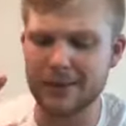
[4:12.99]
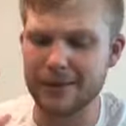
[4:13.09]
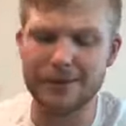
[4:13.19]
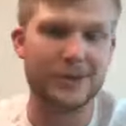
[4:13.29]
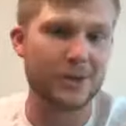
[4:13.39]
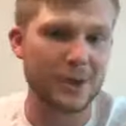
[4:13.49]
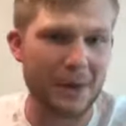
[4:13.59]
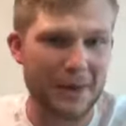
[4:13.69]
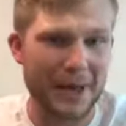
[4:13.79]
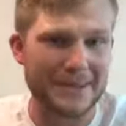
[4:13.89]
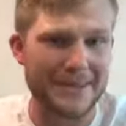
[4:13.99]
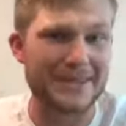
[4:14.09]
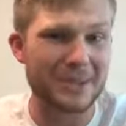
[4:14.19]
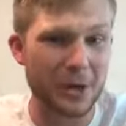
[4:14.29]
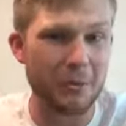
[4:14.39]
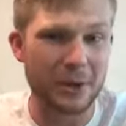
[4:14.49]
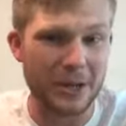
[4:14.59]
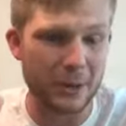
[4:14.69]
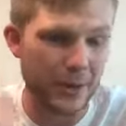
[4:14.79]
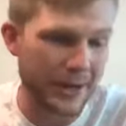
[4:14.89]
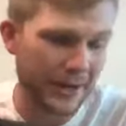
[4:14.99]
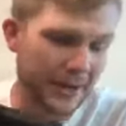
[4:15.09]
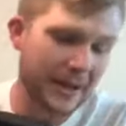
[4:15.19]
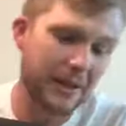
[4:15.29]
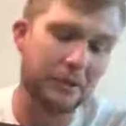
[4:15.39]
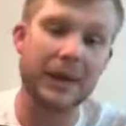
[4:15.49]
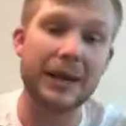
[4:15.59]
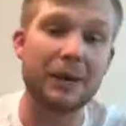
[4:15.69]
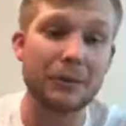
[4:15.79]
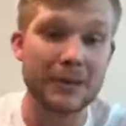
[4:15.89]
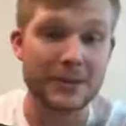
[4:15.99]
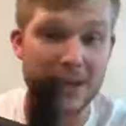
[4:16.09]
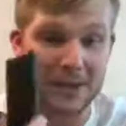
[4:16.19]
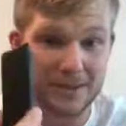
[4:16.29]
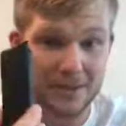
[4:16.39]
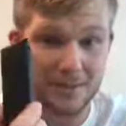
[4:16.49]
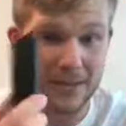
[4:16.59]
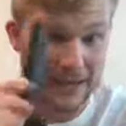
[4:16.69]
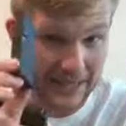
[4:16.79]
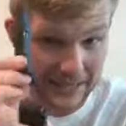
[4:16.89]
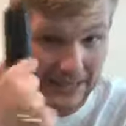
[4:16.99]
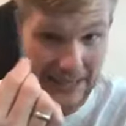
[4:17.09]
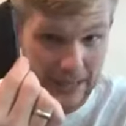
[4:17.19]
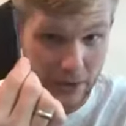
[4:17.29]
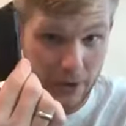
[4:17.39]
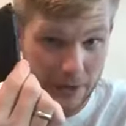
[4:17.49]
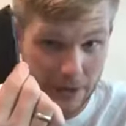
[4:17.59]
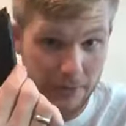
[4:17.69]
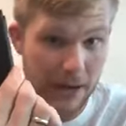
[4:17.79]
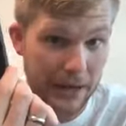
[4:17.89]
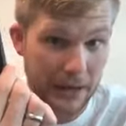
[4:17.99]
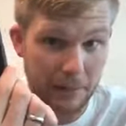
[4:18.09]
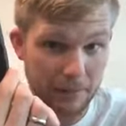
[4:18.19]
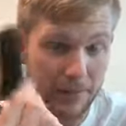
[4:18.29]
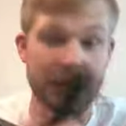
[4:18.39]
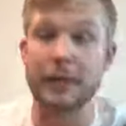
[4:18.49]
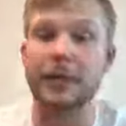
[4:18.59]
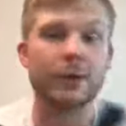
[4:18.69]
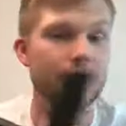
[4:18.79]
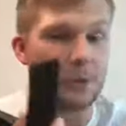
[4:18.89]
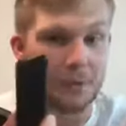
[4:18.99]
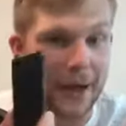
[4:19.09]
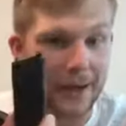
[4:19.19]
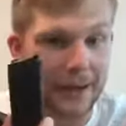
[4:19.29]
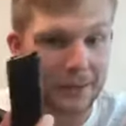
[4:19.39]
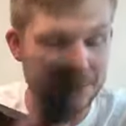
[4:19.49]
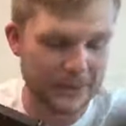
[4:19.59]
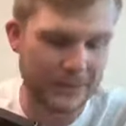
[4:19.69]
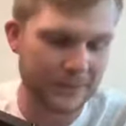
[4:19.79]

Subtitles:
The 6-shot magazines go pretty quick, but again, with the size of them, I can carry a backup. I can carry 2 backups.